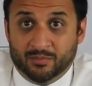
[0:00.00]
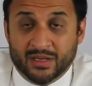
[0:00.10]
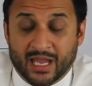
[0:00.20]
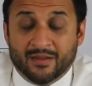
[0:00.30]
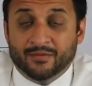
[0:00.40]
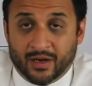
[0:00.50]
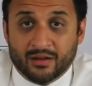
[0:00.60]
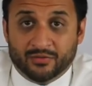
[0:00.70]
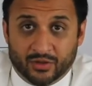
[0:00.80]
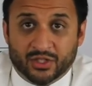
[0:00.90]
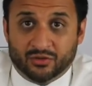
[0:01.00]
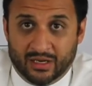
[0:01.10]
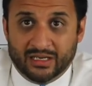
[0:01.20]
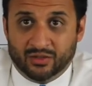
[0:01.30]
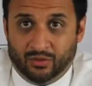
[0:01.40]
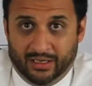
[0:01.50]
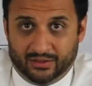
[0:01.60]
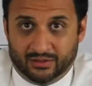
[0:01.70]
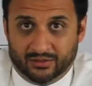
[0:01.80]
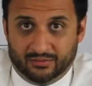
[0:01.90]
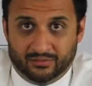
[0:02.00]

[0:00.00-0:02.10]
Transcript: became very frustrating to watch.